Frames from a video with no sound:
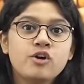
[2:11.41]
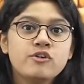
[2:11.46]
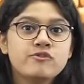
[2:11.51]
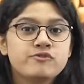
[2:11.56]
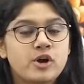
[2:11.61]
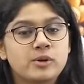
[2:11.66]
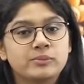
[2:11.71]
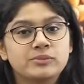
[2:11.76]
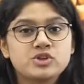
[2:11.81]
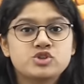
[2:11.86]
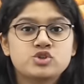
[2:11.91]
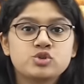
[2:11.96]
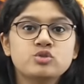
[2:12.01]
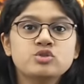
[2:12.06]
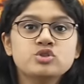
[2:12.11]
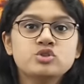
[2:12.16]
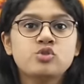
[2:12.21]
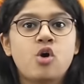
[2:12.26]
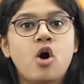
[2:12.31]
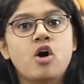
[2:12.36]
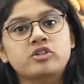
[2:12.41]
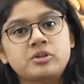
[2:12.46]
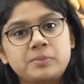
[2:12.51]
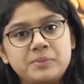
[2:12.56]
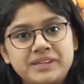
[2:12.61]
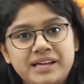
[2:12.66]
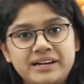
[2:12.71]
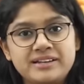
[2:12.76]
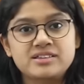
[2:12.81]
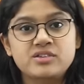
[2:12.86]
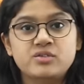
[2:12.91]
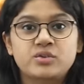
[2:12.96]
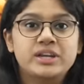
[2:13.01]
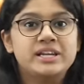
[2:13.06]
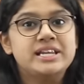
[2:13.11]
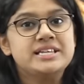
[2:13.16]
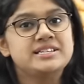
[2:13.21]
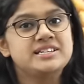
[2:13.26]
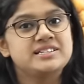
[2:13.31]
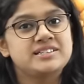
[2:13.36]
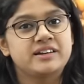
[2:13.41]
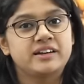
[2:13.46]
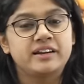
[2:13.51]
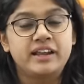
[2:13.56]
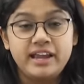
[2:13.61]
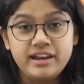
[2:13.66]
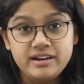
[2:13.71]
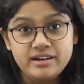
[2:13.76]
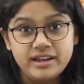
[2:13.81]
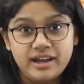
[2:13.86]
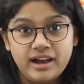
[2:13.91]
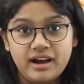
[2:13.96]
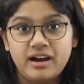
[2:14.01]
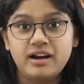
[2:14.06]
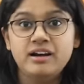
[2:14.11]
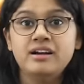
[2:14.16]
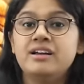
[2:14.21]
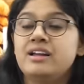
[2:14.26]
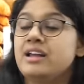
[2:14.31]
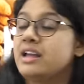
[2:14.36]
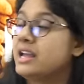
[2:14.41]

from the June to October, that is a rainy season in India.